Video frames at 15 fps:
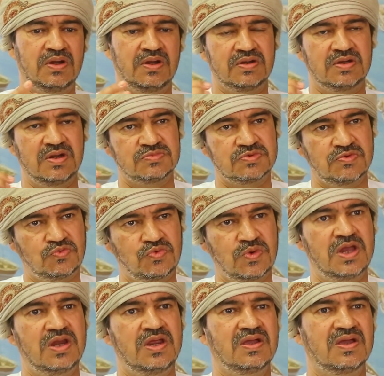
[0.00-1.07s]
in terms of
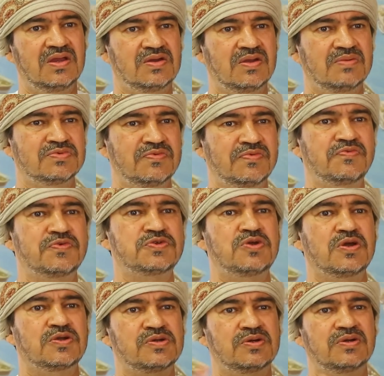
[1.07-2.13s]
training, in terms of
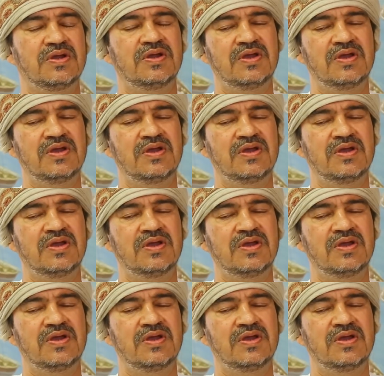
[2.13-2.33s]
infrastructure.